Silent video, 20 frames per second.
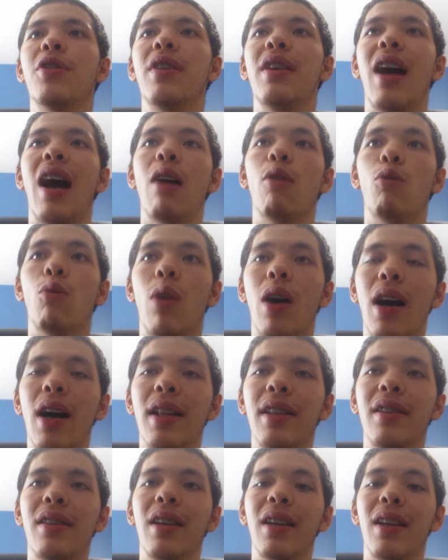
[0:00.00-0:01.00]
journey, I
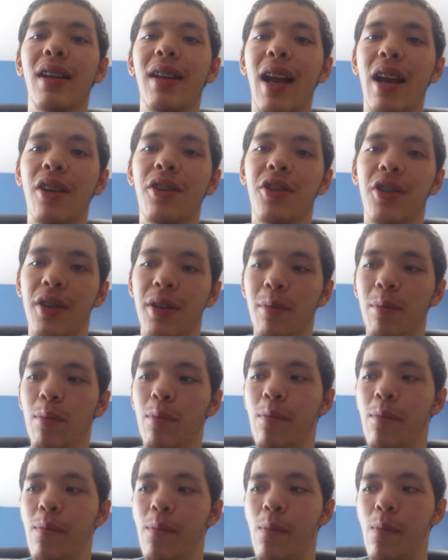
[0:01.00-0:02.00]
want the connection,
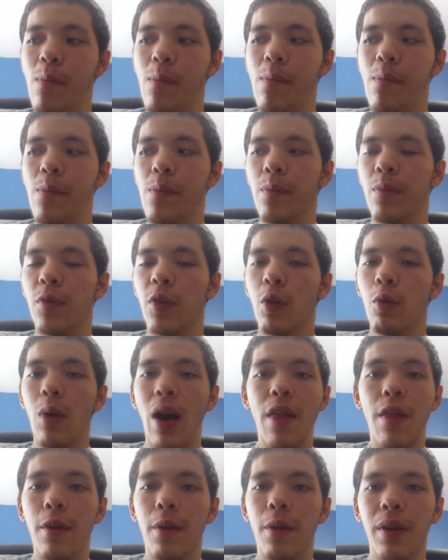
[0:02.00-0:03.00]

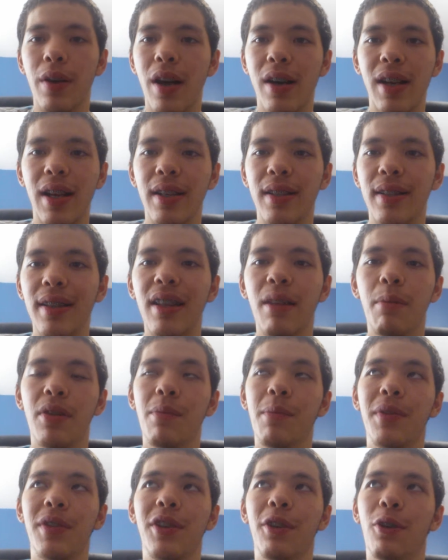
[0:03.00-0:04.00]
whether or not I see them in
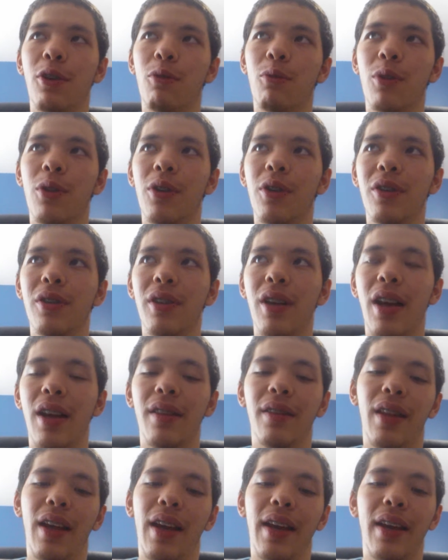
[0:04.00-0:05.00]
the material world.
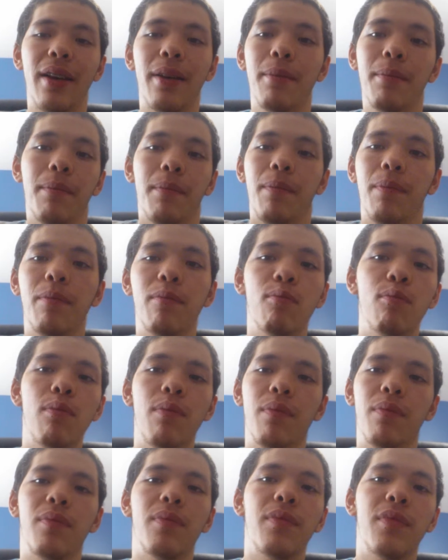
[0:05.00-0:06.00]
And like,
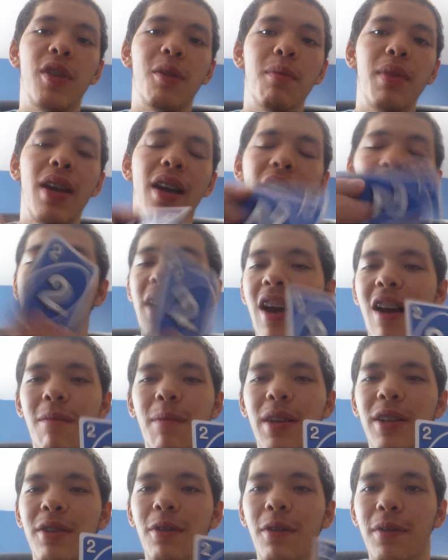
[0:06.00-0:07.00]
to me, I already have
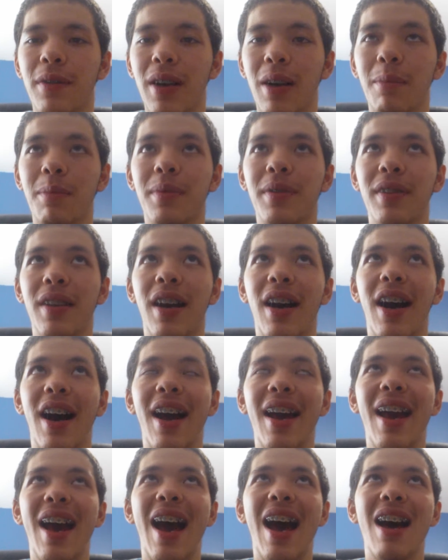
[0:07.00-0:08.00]
my 2 of Cups.
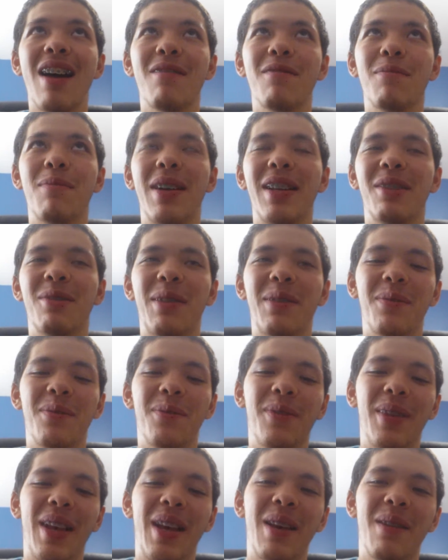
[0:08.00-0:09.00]
I have my twin
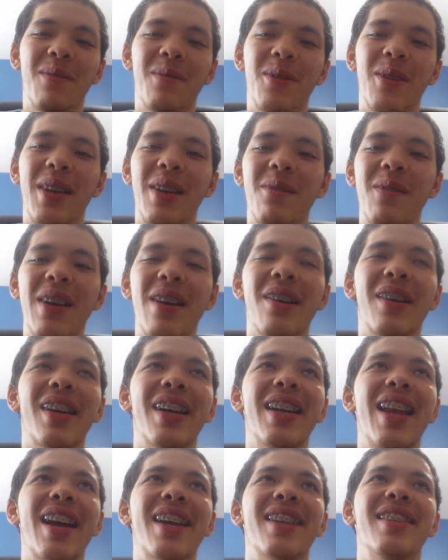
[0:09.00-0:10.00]
flame. We are
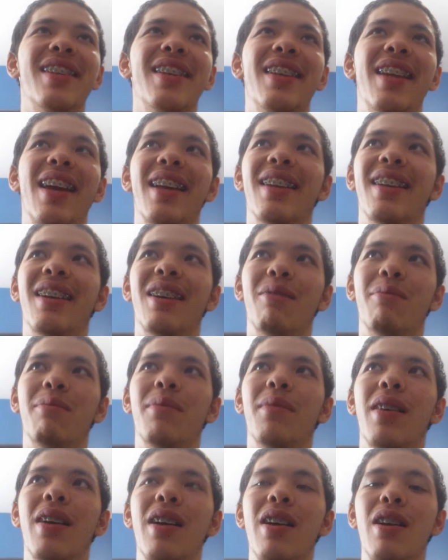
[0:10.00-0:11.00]
connected,
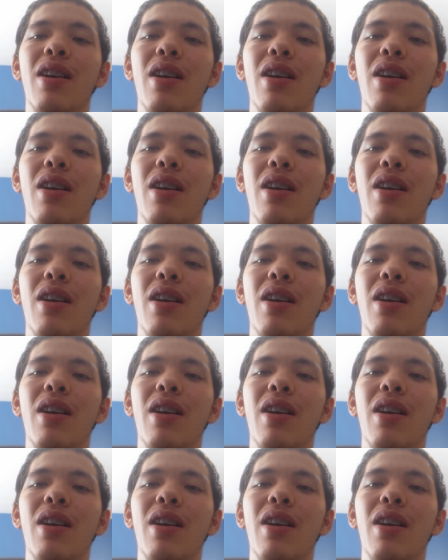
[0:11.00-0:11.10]
and